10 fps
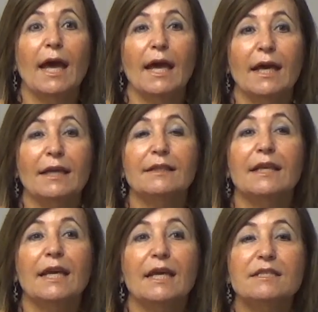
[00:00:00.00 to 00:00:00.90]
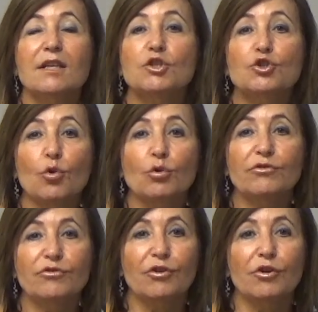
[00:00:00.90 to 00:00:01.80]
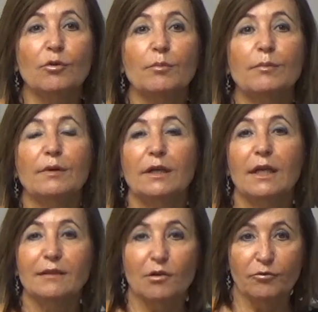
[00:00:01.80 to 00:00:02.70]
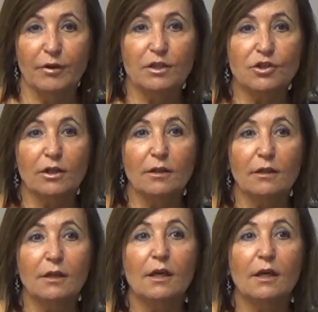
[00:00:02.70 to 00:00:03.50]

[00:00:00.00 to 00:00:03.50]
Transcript: and it's a short-term intervention,